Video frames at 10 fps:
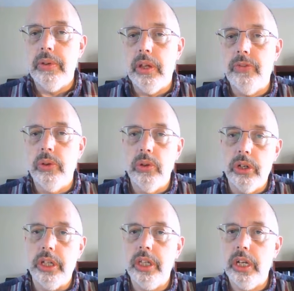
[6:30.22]
If you
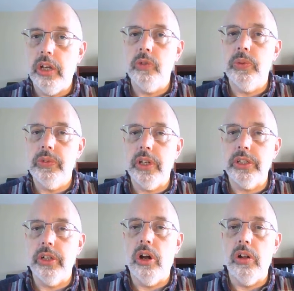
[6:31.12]
look in the announcement
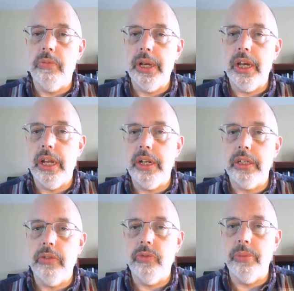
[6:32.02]
section, all of my
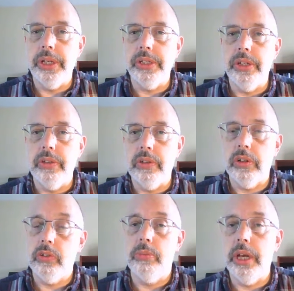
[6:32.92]
contact information is
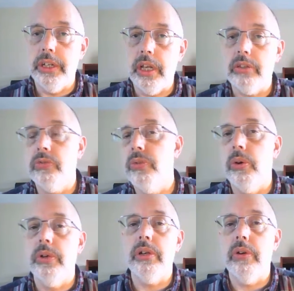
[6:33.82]
there. So my desk
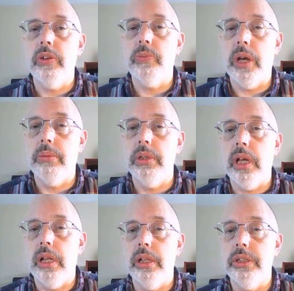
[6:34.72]
phone at Grace Bible
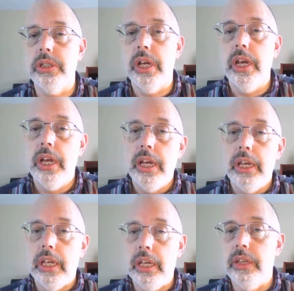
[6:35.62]
College
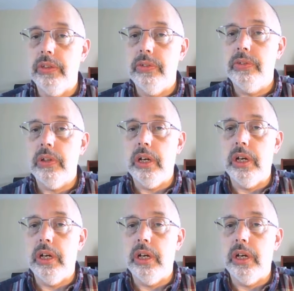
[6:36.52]
is